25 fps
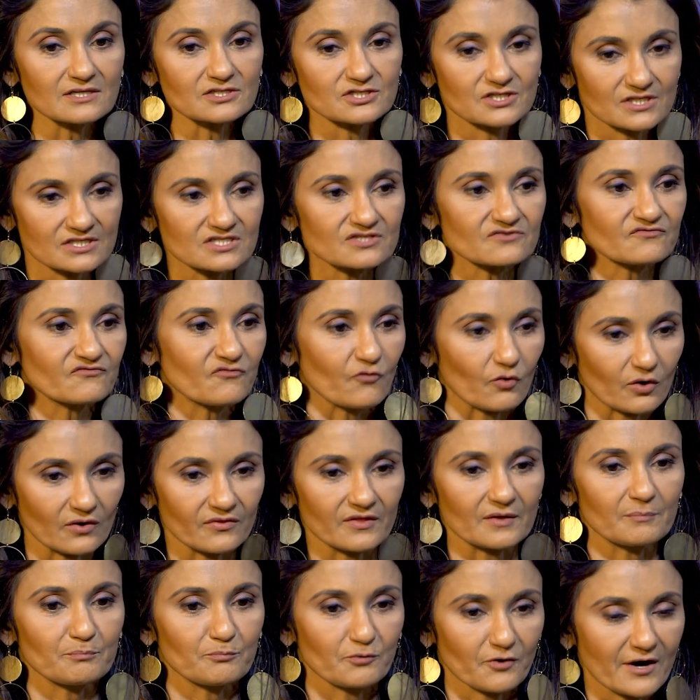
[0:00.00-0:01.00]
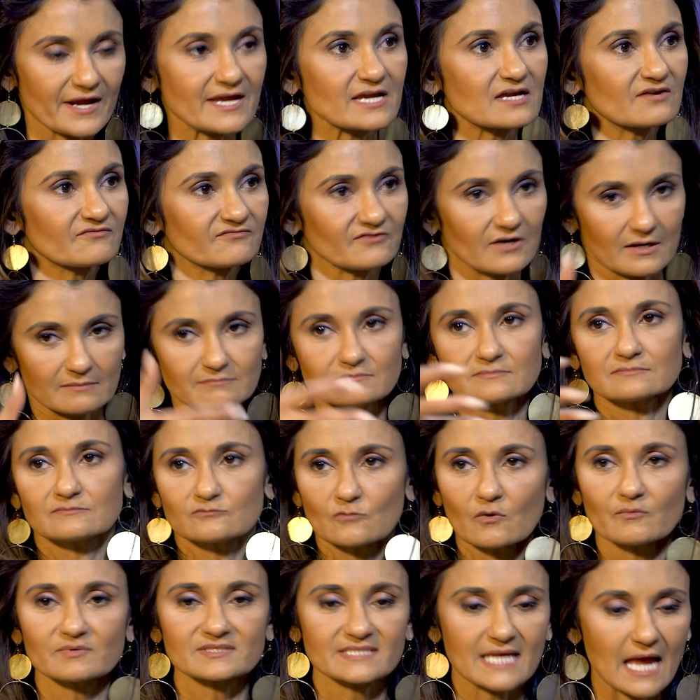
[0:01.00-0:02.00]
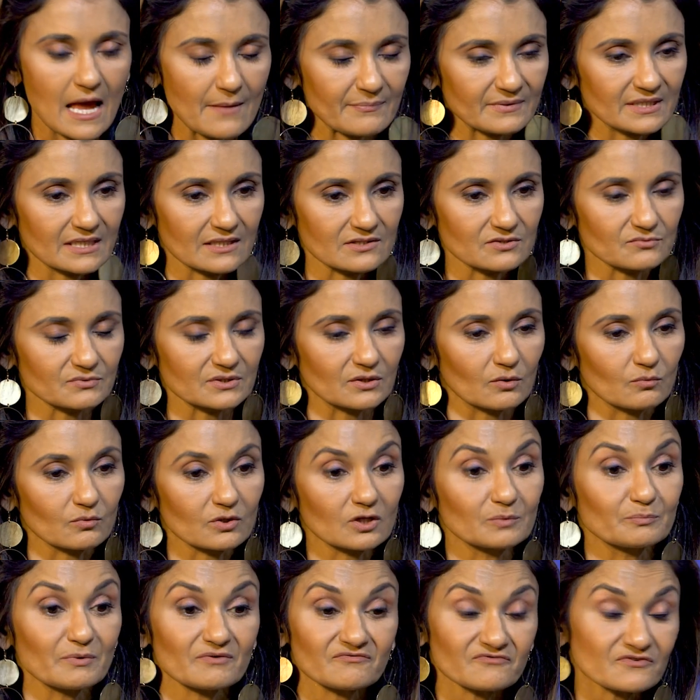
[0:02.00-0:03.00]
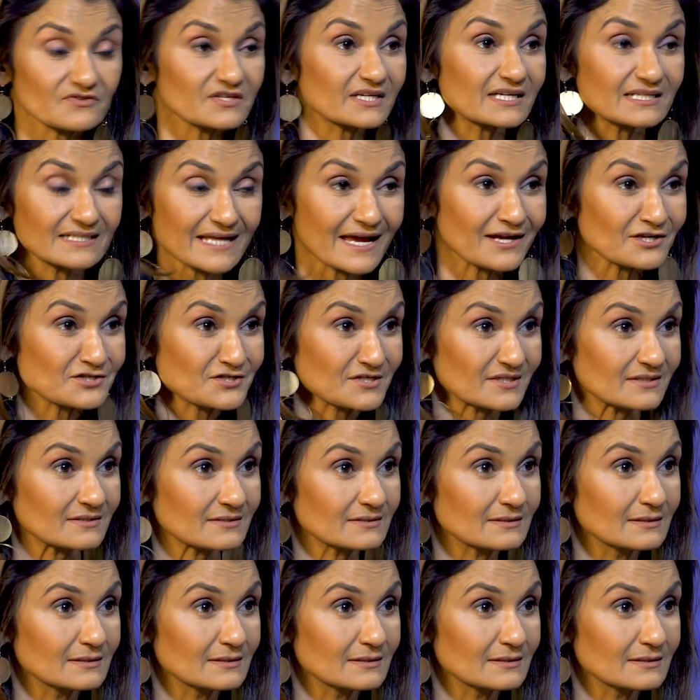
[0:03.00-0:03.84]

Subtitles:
just for the break from what was happening in the real world, but for the connection